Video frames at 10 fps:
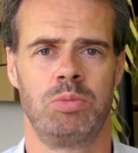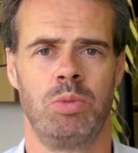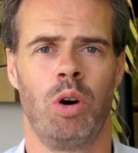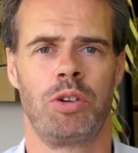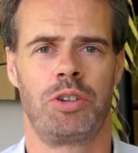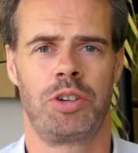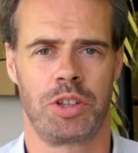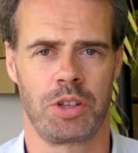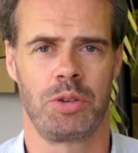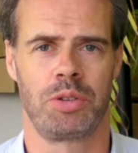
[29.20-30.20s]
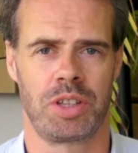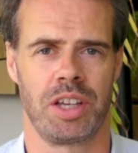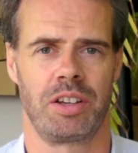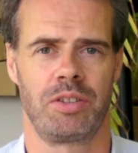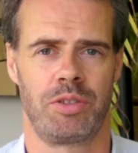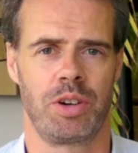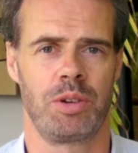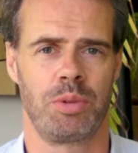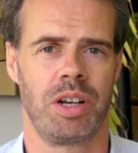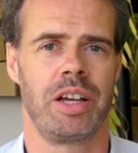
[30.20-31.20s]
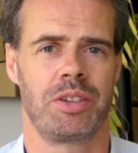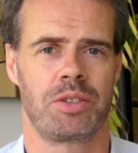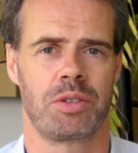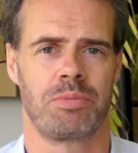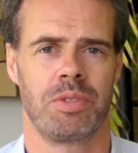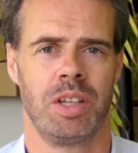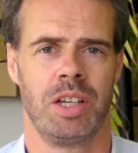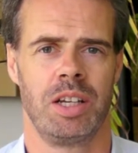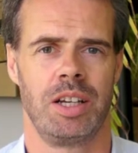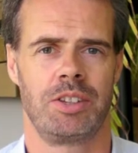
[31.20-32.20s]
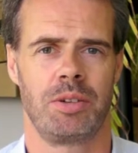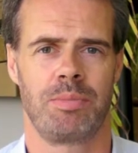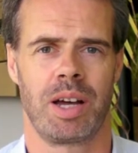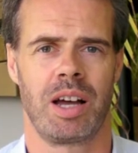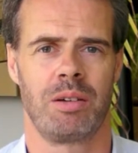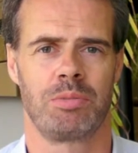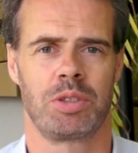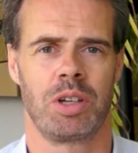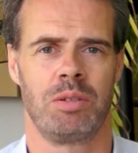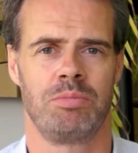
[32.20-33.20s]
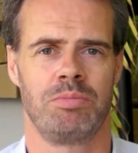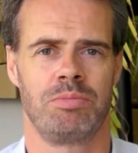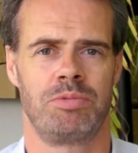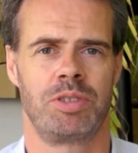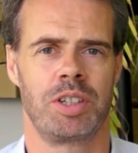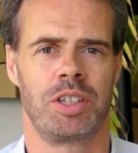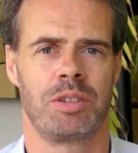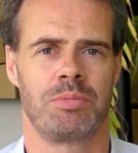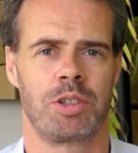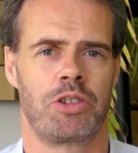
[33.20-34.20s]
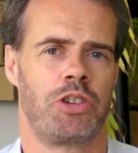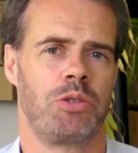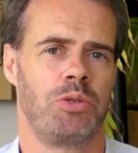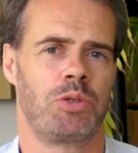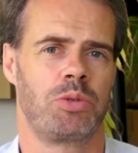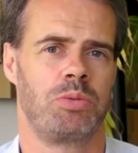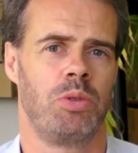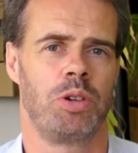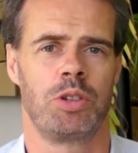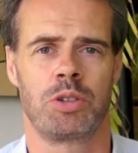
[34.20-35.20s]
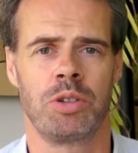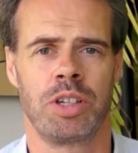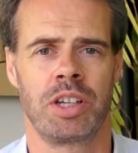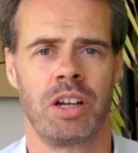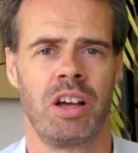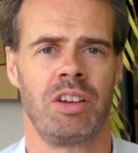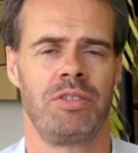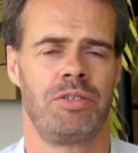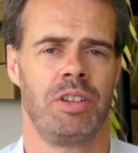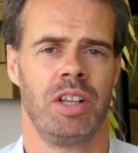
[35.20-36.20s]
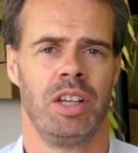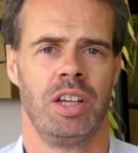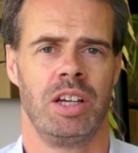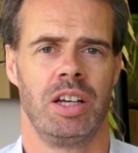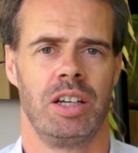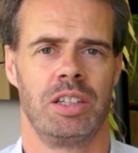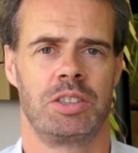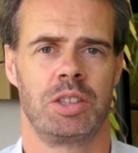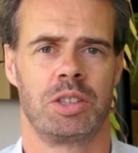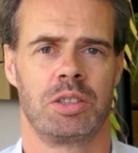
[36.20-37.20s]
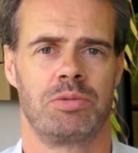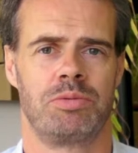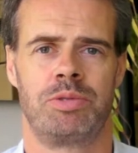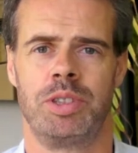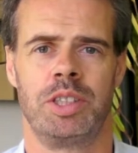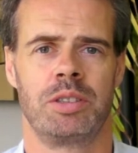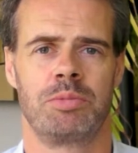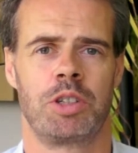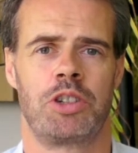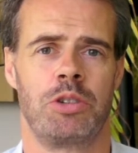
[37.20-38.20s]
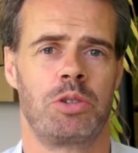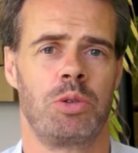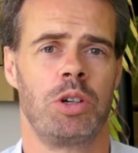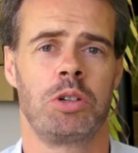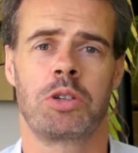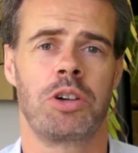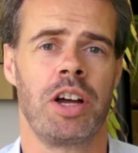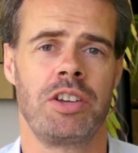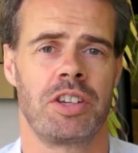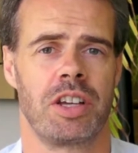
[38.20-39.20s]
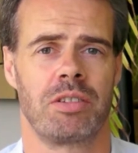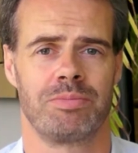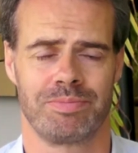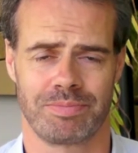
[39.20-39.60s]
What do you think free will is? Is it perhaps some freedom to choose what you're doing in life? Is it a freedom to choose what you're creating?